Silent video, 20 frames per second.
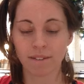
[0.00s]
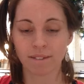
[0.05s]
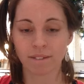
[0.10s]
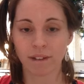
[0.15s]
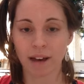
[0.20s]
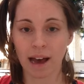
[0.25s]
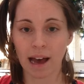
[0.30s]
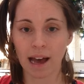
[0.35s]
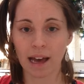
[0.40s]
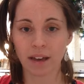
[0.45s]

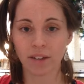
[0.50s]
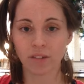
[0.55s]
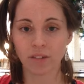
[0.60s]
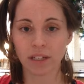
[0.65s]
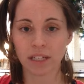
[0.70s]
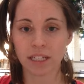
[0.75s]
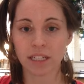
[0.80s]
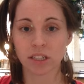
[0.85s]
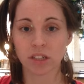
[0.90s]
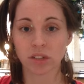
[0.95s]
5
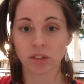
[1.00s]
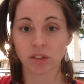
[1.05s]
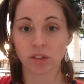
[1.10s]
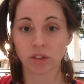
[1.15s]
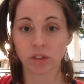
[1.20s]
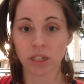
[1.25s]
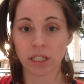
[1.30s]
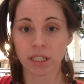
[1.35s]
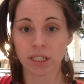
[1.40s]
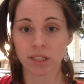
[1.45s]
is
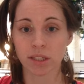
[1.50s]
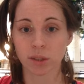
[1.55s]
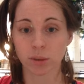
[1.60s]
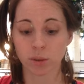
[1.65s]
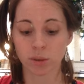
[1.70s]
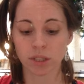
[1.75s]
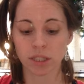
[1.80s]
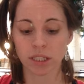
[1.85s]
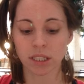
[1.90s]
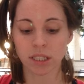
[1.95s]

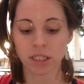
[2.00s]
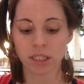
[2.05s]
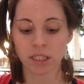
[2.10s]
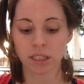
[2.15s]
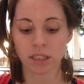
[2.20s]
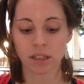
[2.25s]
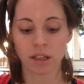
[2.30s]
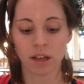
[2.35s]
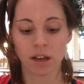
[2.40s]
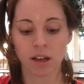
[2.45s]
translucent.
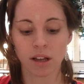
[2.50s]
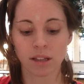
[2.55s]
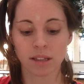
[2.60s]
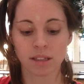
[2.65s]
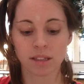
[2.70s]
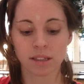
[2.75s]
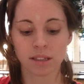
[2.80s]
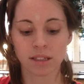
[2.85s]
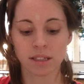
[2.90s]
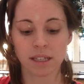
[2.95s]

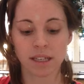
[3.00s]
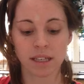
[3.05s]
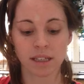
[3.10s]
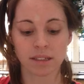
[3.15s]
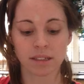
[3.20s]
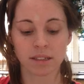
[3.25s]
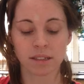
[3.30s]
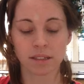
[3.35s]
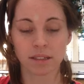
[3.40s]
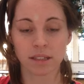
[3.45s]

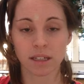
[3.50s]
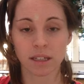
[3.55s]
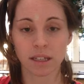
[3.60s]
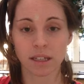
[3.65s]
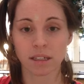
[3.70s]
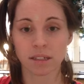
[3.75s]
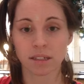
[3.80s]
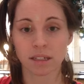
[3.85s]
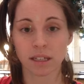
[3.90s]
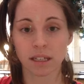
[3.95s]
6
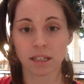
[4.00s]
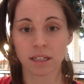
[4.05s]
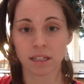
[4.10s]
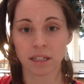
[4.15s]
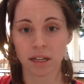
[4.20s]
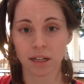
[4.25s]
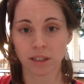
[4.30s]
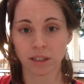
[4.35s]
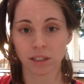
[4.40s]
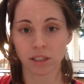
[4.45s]
is
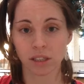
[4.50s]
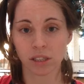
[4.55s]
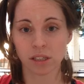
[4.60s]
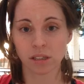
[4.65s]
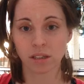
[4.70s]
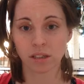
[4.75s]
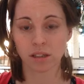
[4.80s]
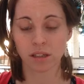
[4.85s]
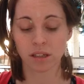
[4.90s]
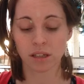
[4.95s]
conduction.
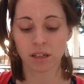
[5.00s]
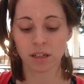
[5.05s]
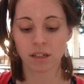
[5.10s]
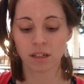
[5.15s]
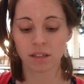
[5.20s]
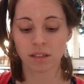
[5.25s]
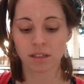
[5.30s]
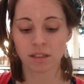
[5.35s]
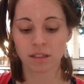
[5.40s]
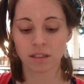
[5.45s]

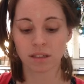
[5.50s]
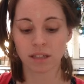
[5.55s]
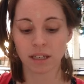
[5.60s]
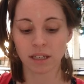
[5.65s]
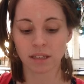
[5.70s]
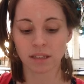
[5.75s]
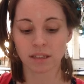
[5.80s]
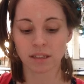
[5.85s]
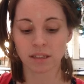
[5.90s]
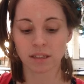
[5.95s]

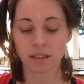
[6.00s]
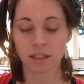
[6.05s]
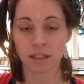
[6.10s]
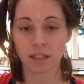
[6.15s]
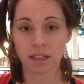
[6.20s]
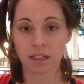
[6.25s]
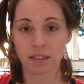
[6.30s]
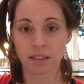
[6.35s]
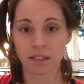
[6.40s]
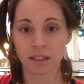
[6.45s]
6
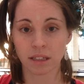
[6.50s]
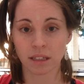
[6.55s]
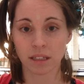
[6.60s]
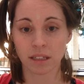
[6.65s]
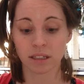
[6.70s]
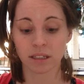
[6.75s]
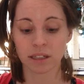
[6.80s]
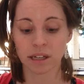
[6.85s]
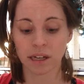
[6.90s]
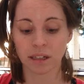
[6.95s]
is
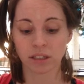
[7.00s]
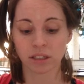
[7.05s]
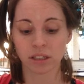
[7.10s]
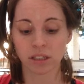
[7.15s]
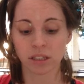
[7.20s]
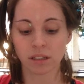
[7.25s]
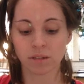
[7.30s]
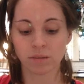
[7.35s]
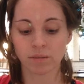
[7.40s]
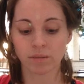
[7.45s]

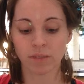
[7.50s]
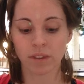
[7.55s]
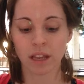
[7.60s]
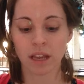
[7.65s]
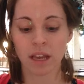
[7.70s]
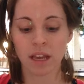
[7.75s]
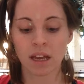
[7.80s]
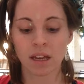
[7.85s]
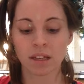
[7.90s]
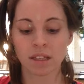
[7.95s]
conduction.
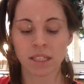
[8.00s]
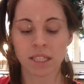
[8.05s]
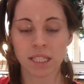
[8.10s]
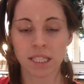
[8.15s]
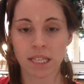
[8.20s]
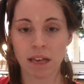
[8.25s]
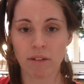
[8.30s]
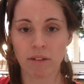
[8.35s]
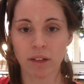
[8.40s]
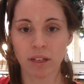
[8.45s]

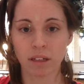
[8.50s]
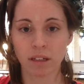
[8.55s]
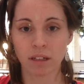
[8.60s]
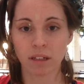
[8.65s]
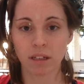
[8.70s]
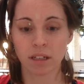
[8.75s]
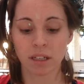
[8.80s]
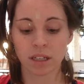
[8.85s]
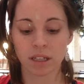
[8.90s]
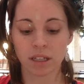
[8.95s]
7
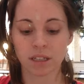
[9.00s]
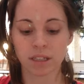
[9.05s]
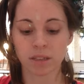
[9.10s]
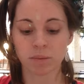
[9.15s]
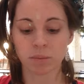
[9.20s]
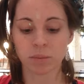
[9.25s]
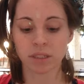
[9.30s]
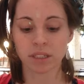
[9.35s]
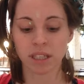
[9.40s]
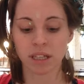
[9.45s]
is
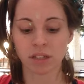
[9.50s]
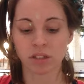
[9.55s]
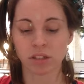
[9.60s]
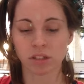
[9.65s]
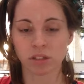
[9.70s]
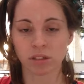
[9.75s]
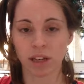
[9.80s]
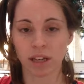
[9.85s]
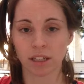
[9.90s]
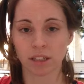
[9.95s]

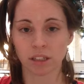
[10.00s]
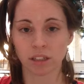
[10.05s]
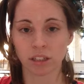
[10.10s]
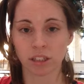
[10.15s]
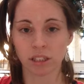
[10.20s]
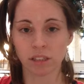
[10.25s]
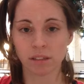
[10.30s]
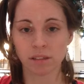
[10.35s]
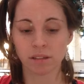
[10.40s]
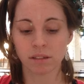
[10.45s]
potential
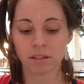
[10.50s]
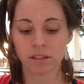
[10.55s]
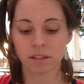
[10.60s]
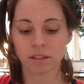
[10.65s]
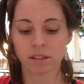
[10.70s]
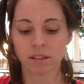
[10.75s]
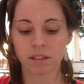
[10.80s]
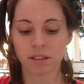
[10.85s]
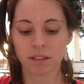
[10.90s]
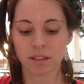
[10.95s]
energy.
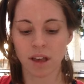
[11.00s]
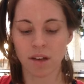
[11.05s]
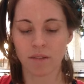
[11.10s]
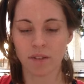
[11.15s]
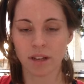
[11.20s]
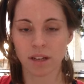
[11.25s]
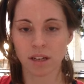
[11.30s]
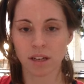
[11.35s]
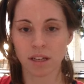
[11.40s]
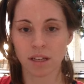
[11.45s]

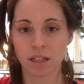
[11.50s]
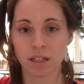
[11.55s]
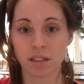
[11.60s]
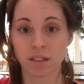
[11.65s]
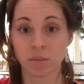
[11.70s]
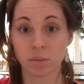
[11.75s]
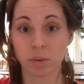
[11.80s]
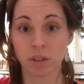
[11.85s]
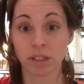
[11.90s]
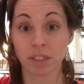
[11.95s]
7
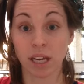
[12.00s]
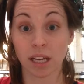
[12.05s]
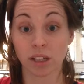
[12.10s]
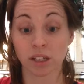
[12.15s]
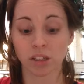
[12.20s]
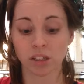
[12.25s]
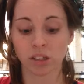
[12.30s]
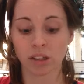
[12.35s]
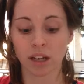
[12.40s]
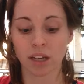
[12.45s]
is
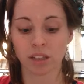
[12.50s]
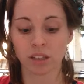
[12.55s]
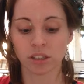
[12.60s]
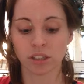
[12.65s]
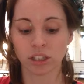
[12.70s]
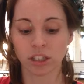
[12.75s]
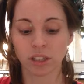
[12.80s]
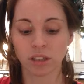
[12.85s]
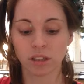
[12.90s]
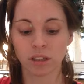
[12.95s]
potential
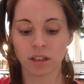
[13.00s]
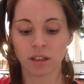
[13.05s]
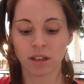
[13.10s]
energy.